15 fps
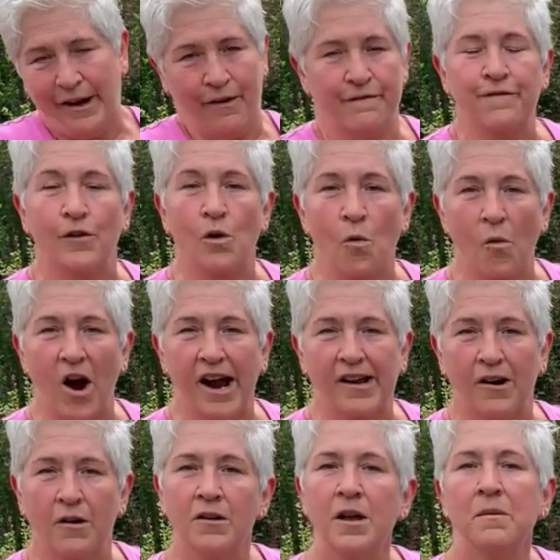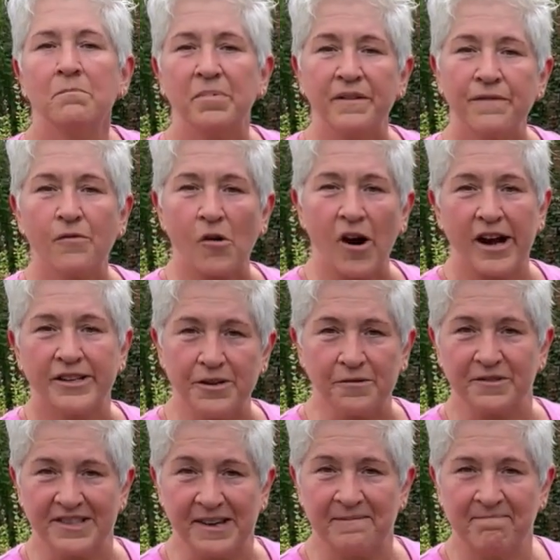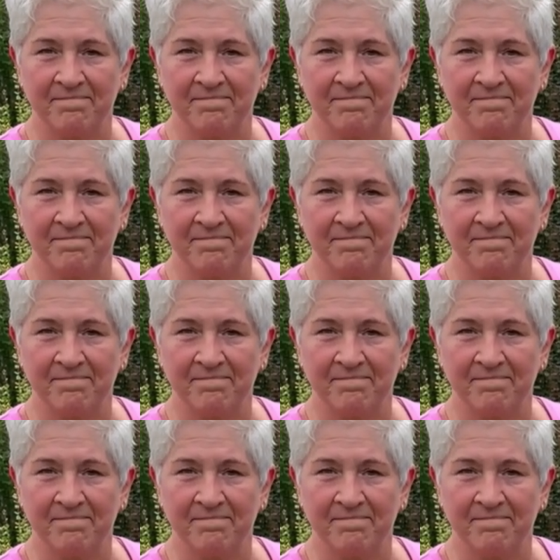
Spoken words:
for a while before I use it.